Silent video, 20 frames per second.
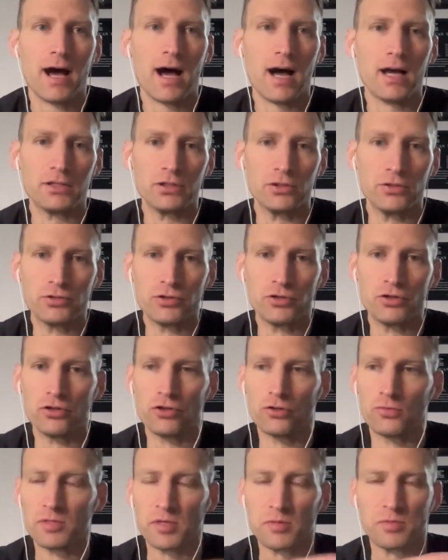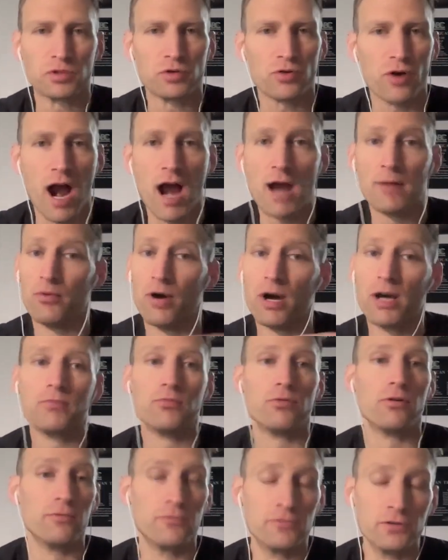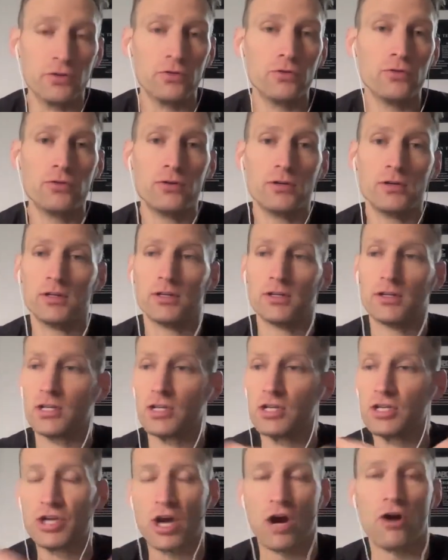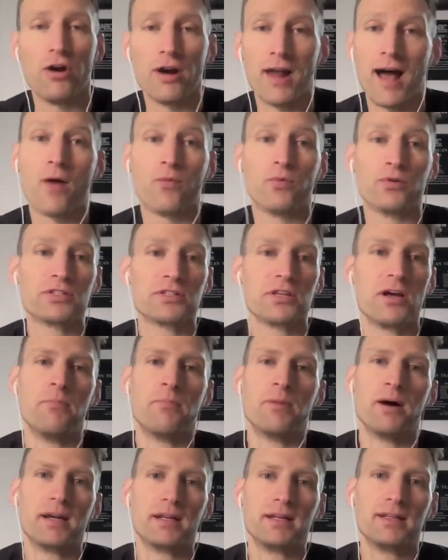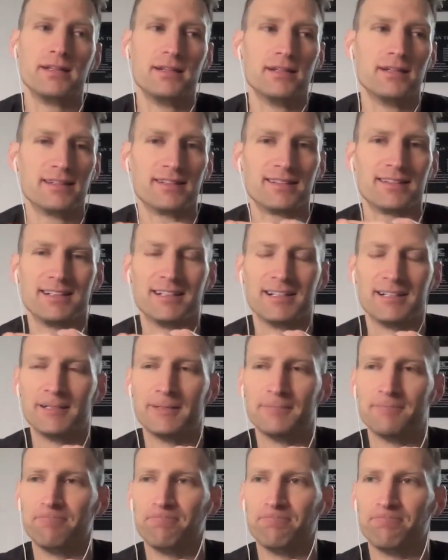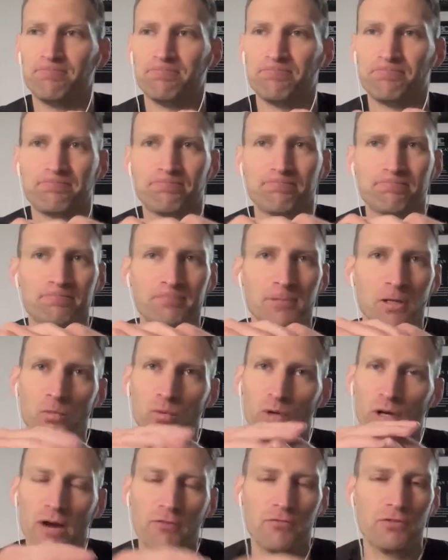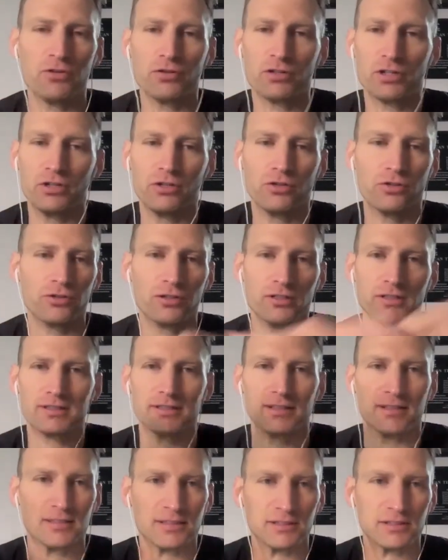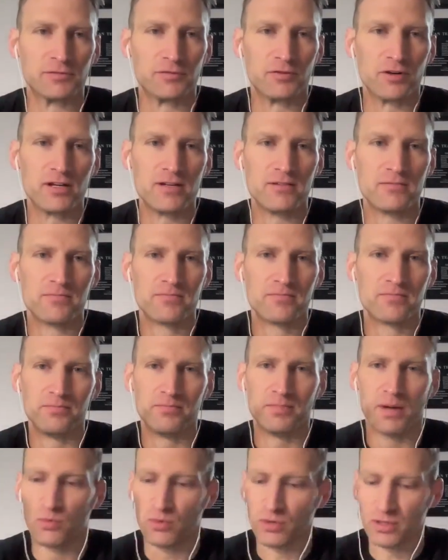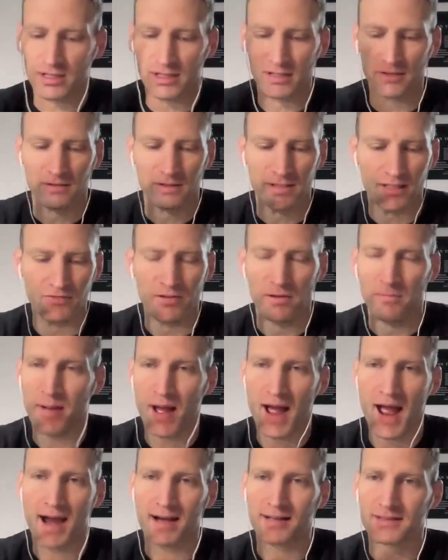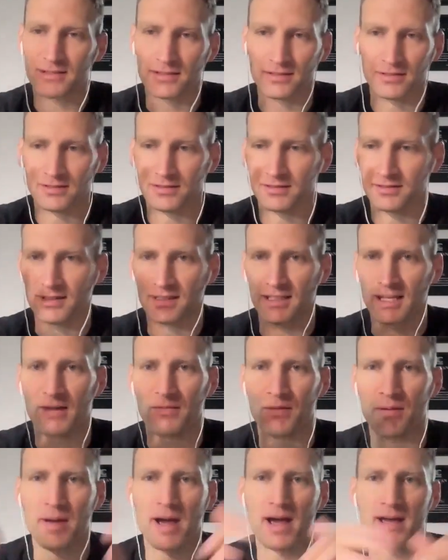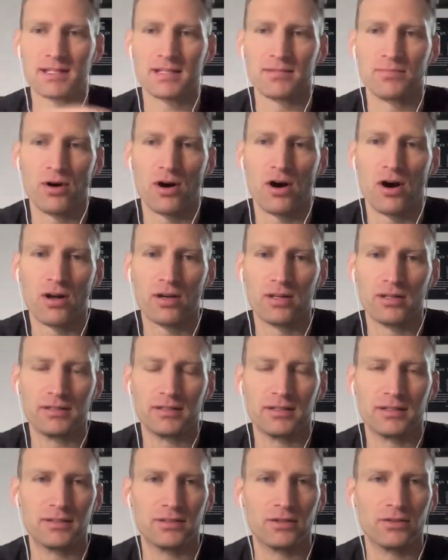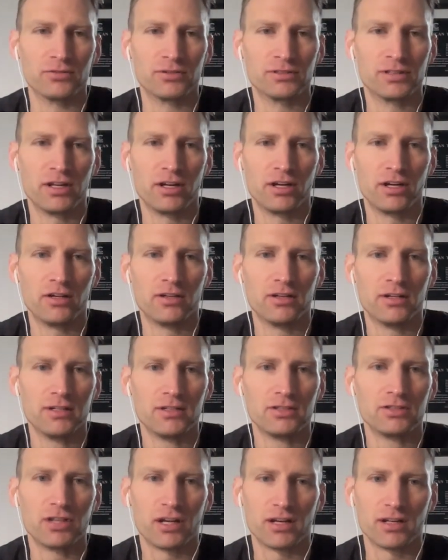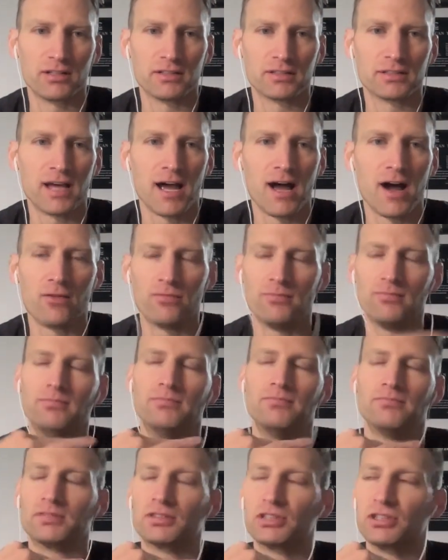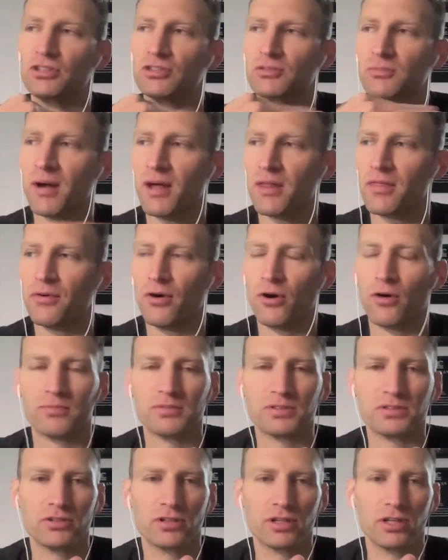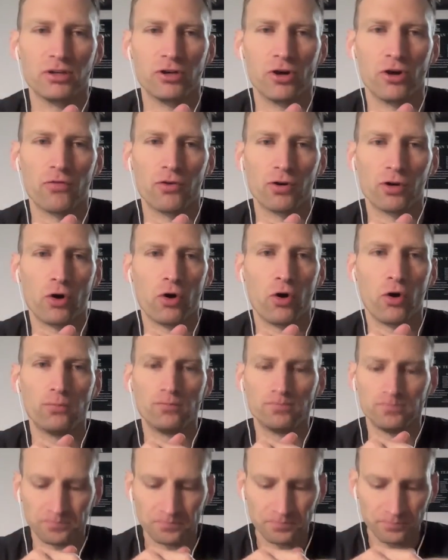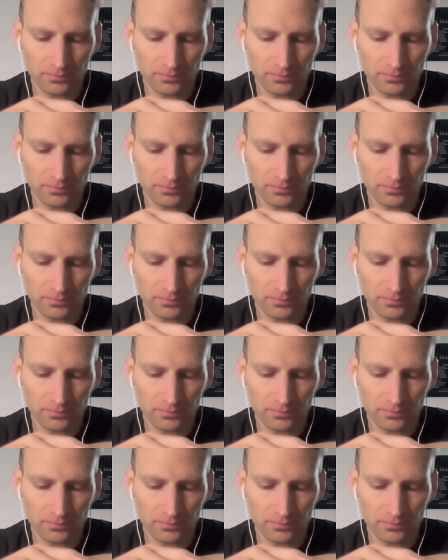on YouTube, subscribe, rate, review, share it out with somebody. whatever you can do, this is free, but we're giving back to the game of basketball and those that are checking us out. Excuse me, my throat. I'm still getting over a cold,